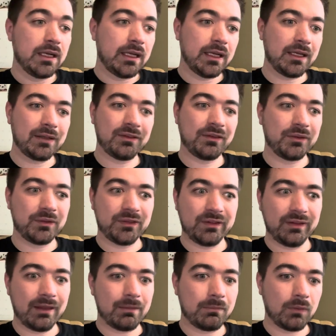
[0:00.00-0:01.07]
And so you see
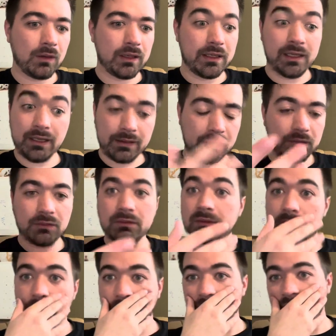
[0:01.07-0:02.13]
them like, and then
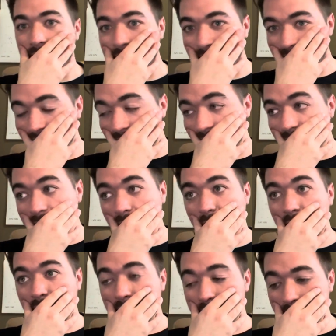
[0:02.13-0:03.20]
something I've seen a
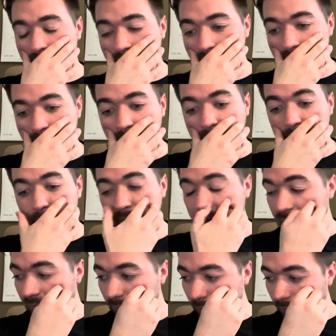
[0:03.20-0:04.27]
lot is then they'll go
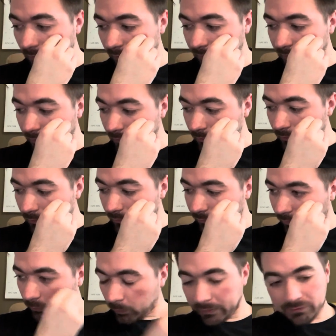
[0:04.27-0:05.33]
into like,
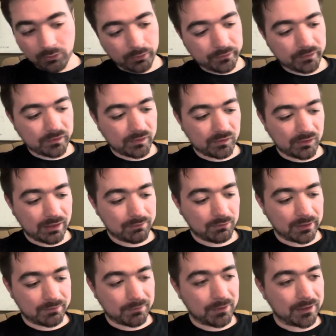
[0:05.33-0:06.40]
so when narcissists have
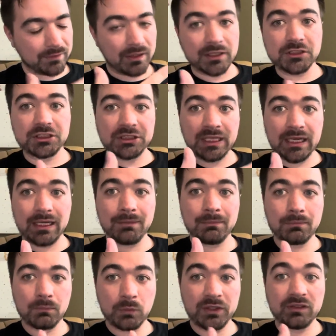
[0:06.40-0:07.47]
like very intense
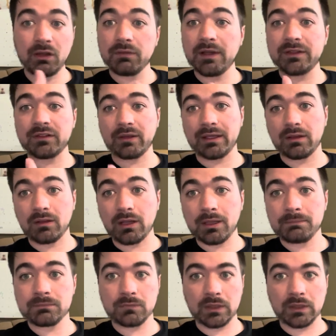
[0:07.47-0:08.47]
shame, we self isolate a lot.